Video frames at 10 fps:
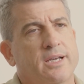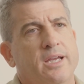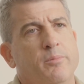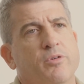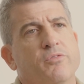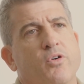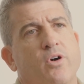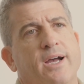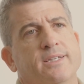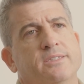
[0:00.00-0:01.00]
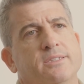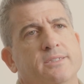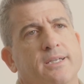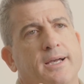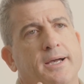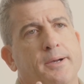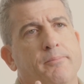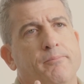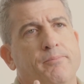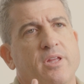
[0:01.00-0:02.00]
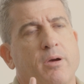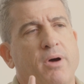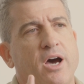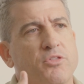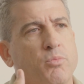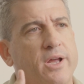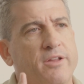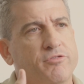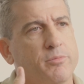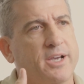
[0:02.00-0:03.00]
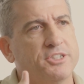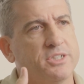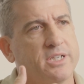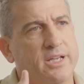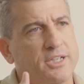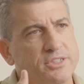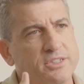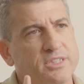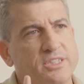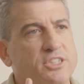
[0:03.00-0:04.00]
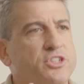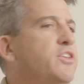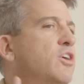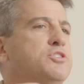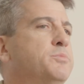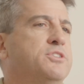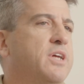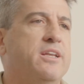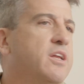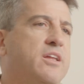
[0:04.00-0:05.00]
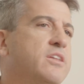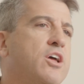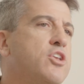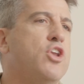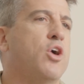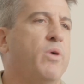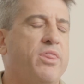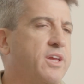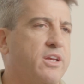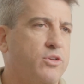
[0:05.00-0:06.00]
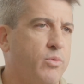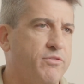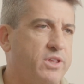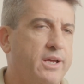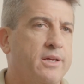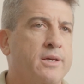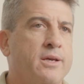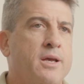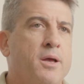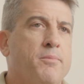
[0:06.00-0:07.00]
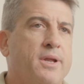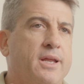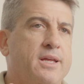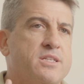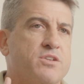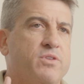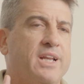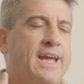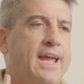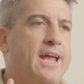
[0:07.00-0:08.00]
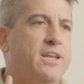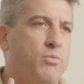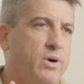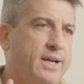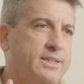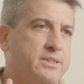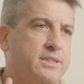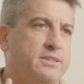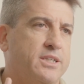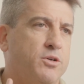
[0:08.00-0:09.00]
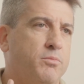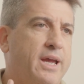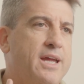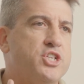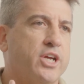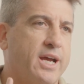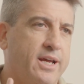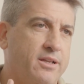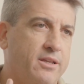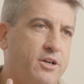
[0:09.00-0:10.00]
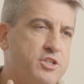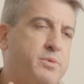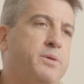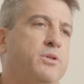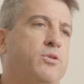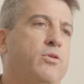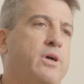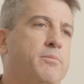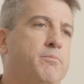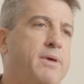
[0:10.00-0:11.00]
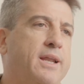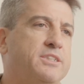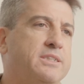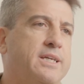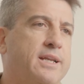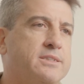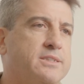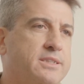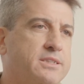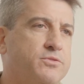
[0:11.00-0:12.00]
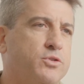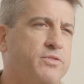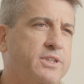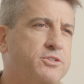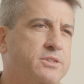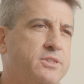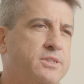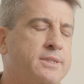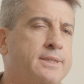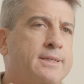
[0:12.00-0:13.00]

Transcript: It provides a pathway to information connections. It's not the ultimate, so no one thing can do everything, but it's a really handy way to help educate those people who are managing tenancies for veterans.